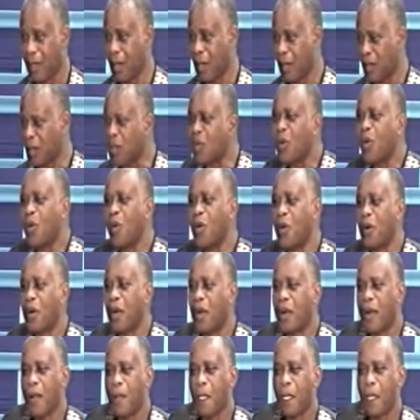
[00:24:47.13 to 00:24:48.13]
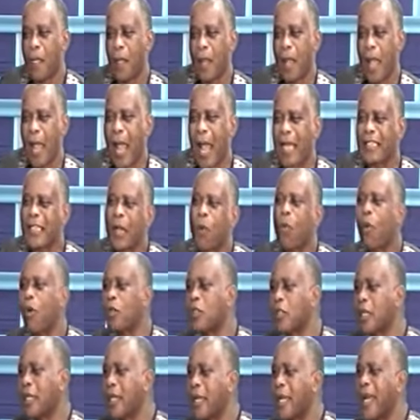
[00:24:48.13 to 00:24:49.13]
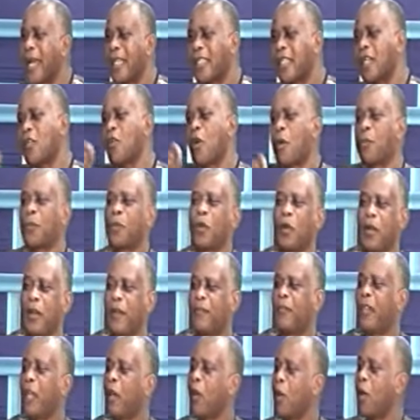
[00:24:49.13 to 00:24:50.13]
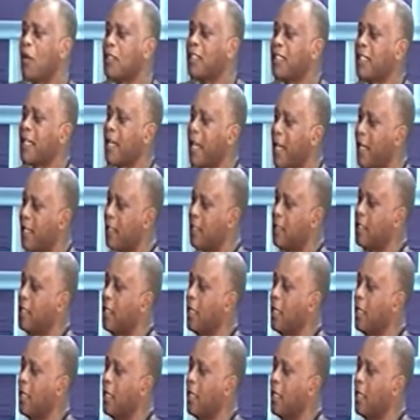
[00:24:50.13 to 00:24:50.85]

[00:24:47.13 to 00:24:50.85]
So, as I was getting up to leave, the Lord said,